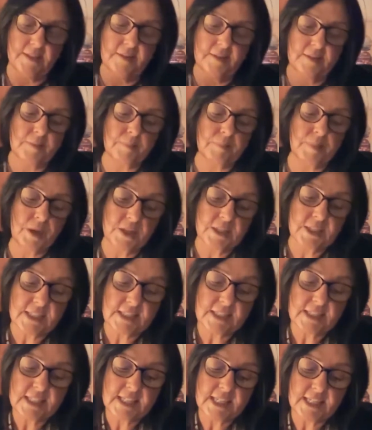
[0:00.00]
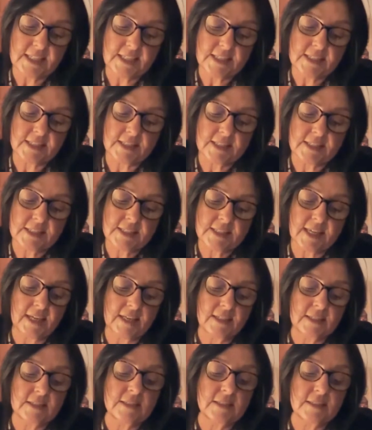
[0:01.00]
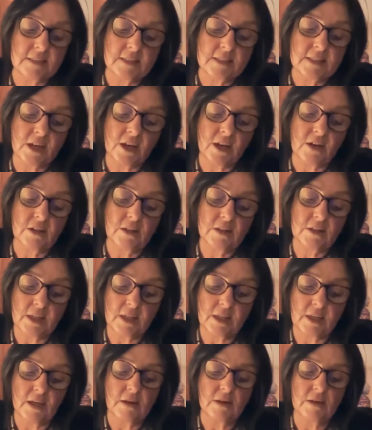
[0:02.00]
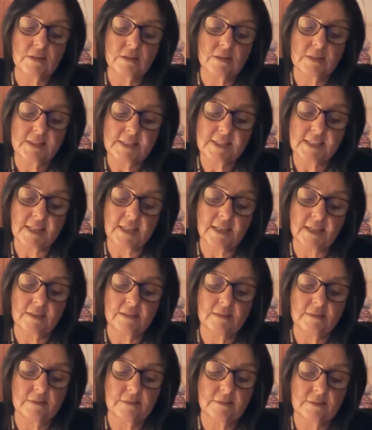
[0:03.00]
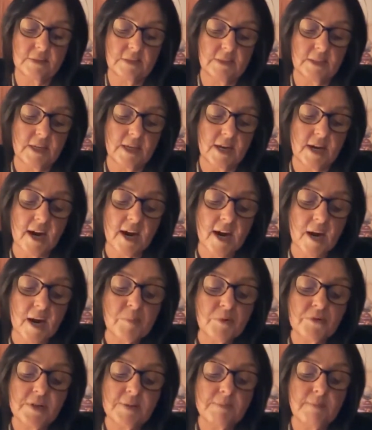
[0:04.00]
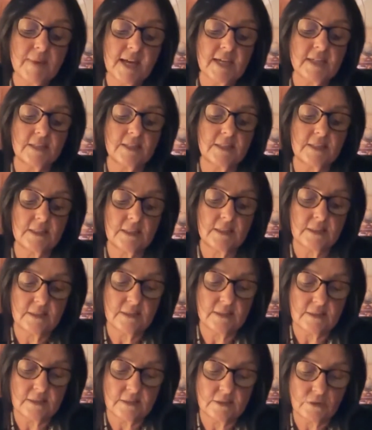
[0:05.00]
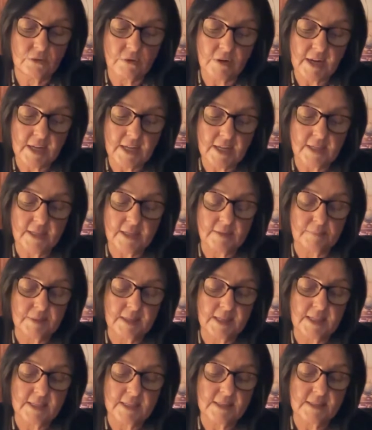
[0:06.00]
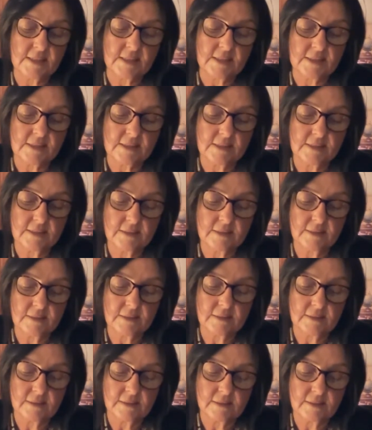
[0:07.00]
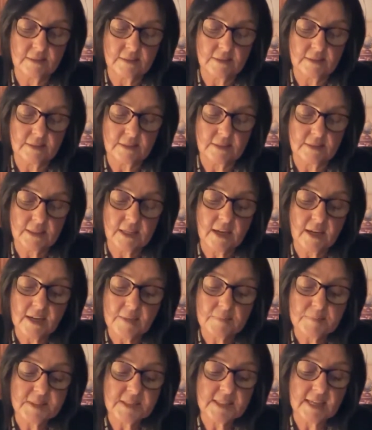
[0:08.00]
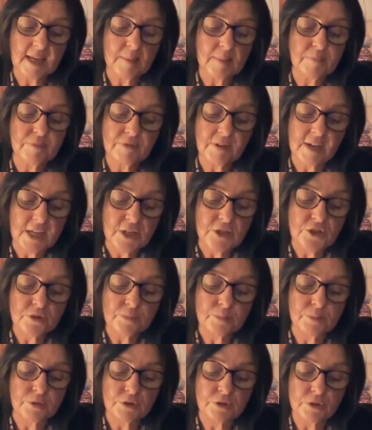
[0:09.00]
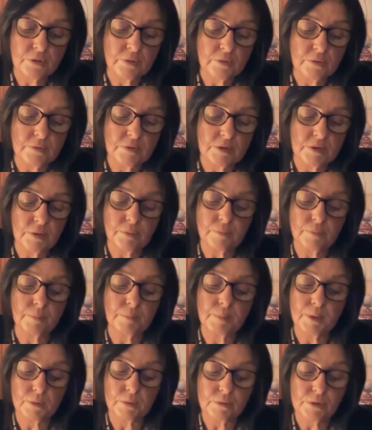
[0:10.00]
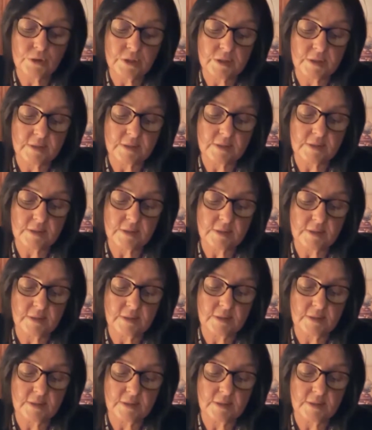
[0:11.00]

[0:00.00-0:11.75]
The body ticks its skeletal tuck along skin, armoury matted, greying in places. Time scab flesh protrudes over potions.